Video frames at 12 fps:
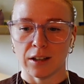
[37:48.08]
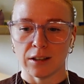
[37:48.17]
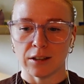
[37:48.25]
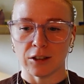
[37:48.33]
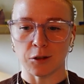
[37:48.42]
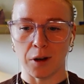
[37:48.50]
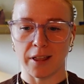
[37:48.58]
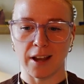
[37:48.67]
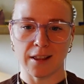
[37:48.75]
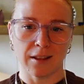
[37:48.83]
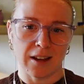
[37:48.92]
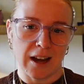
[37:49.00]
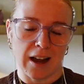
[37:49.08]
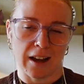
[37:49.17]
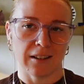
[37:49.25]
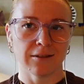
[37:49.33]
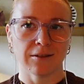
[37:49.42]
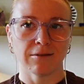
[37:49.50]
So I think,
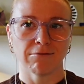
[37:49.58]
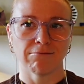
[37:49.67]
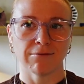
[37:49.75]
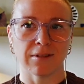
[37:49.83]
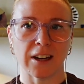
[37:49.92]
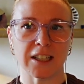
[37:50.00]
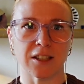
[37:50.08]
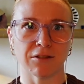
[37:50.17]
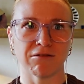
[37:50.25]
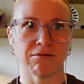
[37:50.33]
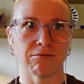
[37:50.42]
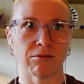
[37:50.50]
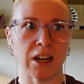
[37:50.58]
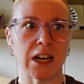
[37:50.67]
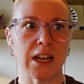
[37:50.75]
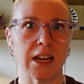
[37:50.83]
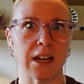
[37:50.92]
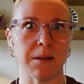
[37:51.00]
it's a
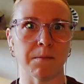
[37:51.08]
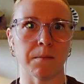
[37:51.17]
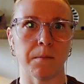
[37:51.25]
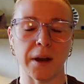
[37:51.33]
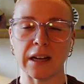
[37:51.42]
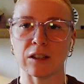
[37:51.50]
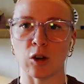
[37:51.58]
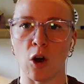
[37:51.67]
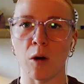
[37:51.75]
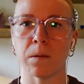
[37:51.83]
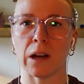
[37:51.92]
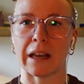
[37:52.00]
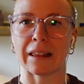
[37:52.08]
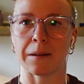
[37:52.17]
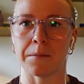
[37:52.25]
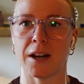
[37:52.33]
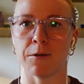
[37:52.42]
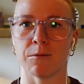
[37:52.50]
really big topic at the
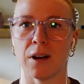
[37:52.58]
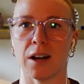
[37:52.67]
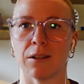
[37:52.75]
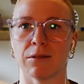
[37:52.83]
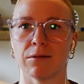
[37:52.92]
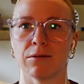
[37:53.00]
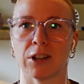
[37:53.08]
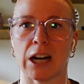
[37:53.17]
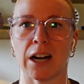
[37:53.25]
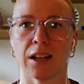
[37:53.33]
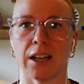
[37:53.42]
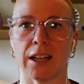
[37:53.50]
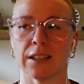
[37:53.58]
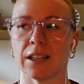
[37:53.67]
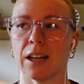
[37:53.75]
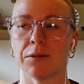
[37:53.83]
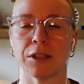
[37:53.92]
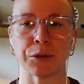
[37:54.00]
minute where we're kind of like,
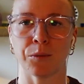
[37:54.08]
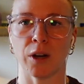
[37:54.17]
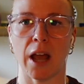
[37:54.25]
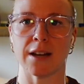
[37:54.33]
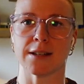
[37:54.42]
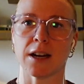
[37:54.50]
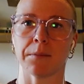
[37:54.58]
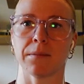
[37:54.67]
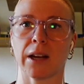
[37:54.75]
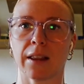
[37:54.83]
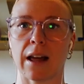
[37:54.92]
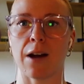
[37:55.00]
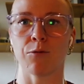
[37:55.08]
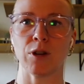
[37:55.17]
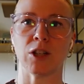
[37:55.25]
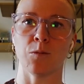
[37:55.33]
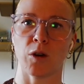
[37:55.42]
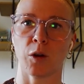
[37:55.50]
no, we don't want to end up like that. We
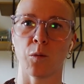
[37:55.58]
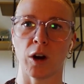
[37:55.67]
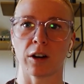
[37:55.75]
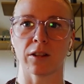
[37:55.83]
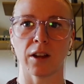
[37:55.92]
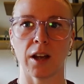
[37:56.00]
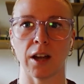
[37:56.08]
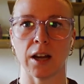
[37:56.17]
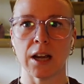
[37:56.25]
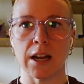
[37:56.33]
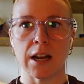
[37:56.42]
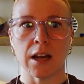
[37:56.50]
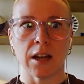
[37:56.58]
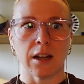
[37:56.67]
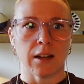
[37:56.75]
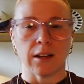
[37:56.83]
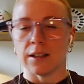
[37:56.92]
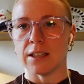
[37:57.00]
don't want to work the
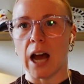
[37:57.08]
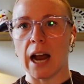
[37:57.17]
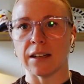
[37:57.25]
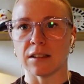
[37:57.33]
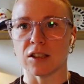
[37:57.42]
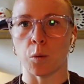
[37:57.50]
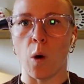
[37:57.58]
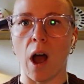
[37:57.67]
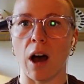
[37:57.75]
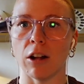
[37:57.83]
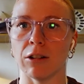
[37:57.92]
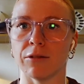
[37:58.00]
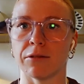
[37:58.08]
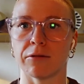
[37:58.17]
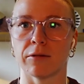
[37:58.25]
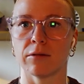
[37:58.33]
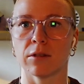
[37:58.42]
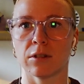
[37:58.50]
9 to 12
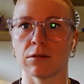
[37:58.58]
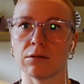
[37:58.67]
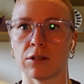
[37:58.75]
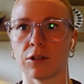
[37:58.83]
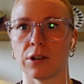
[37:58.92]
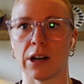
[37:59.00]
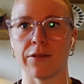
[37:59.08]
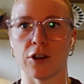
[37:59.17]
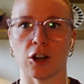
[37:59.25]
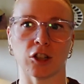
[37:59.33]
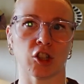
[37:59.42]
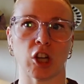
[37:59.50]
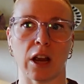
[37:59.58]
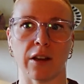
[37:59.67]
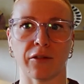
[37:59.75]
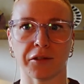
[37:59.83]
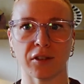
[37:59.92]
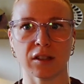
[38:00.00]
graveyard
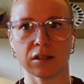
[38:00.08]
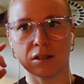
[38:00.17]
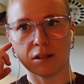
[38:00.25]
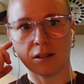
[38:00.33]
shifts.